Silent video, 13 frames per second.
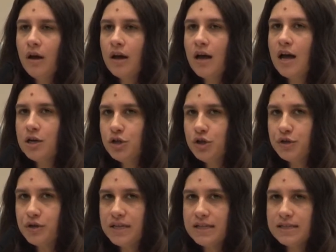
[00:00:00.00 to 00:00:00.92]

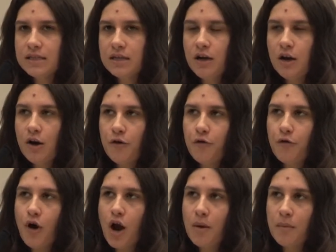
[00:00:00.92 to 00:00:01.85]
countries
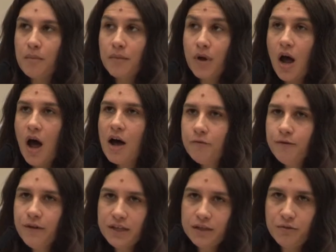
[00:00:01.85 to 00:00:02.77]
from
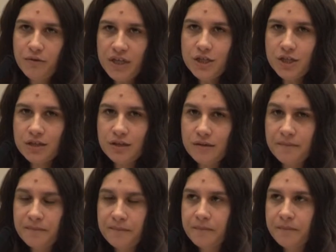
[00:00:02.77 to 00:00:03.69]
conflict region
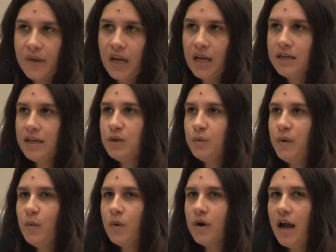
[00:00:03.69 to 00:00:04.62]
that we
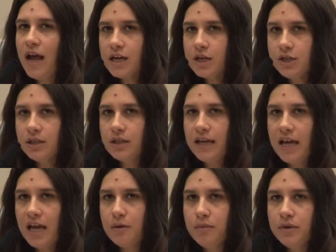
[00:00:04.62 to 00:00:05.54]
were actually
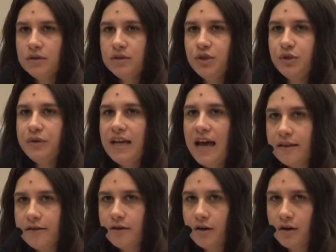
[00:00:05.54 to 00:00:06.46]
able to
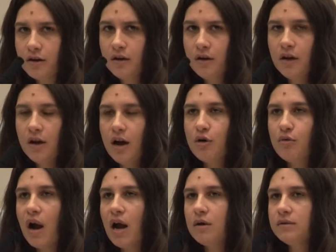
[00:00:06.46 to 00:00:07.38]
gather
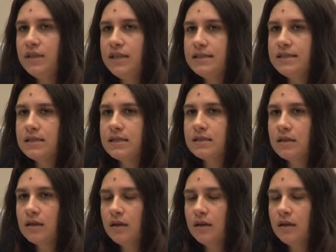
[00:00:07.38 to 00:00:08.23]
around this